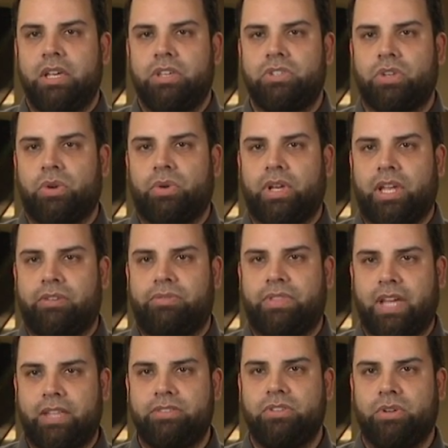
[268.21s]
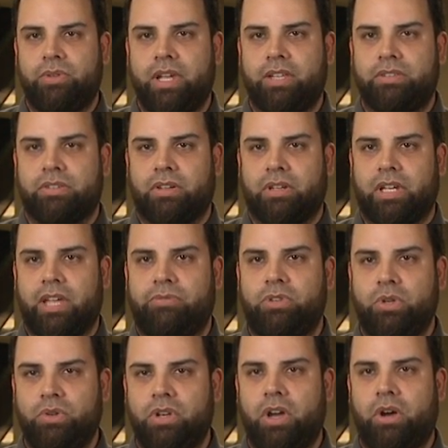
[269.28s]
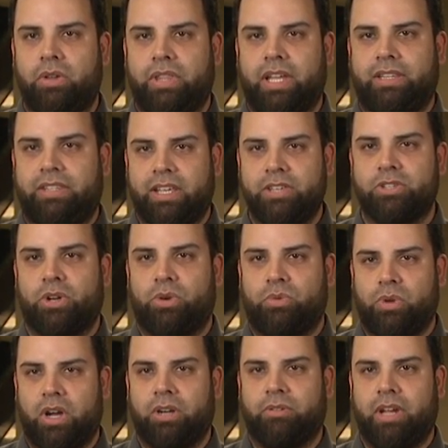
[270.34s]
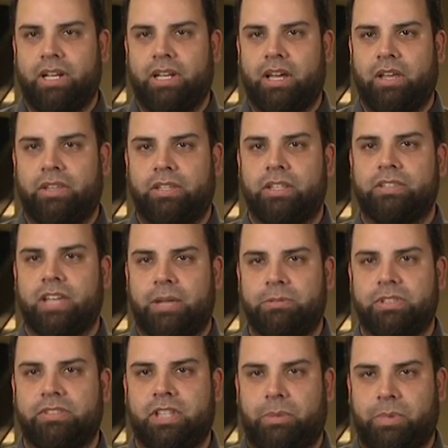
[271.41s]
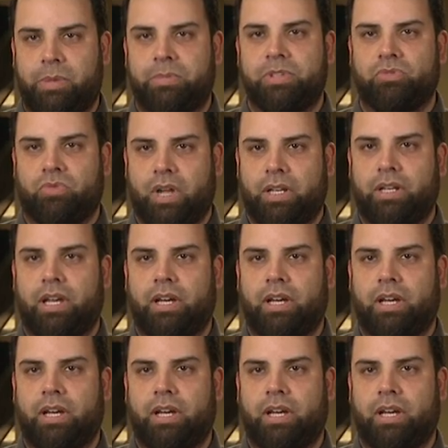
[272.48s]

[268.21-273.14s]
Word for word: So if that's your answer, if you know that things are wrong right now, then the time to step up is right